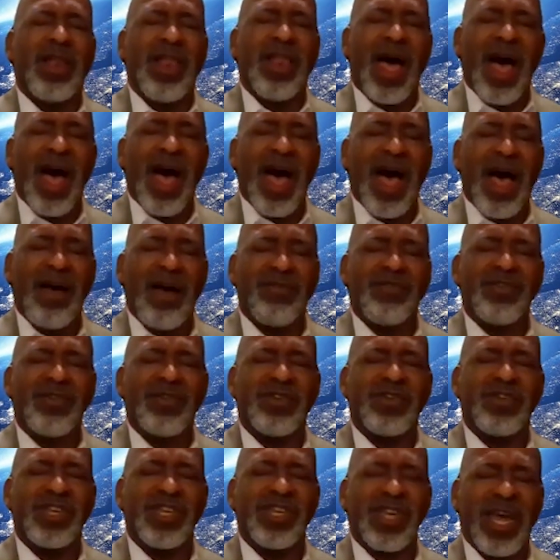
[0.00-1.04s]

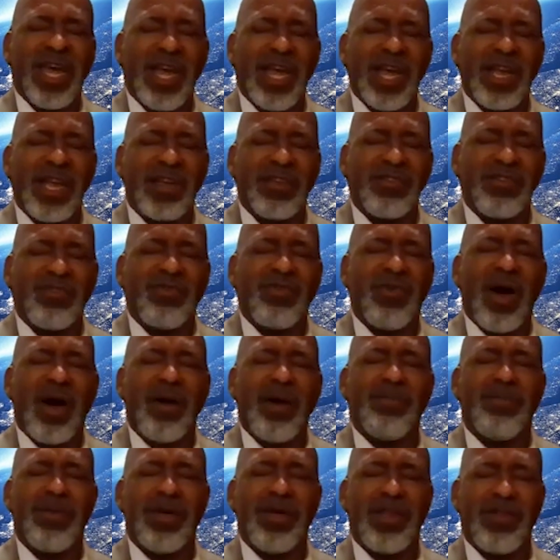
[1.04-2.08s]
lives change through
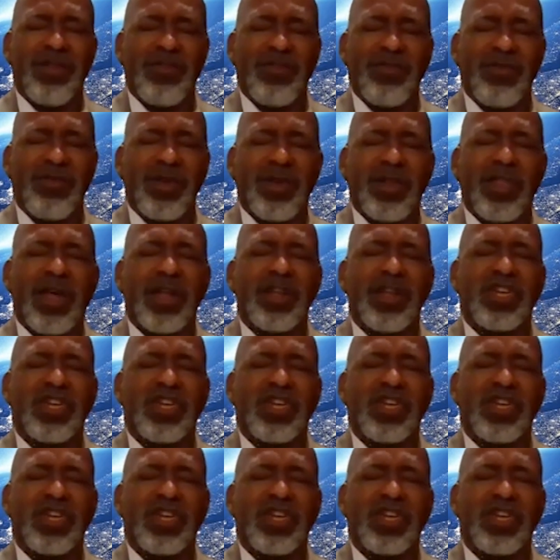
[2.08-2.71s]
our ministry,